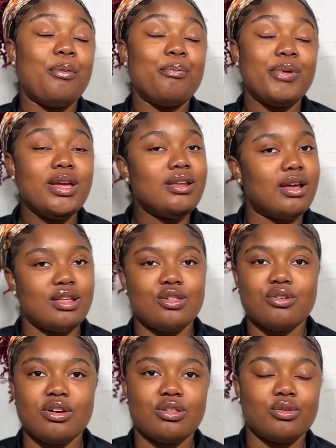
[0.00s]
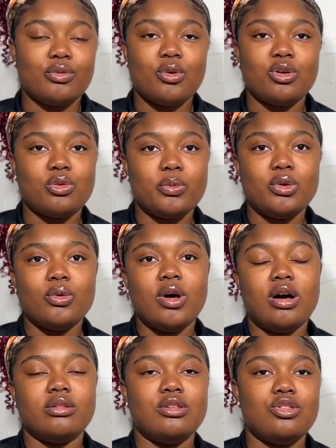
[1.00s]
being Nigerians, of course, we know
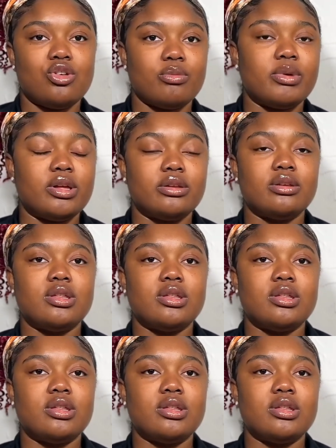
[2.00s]
how the German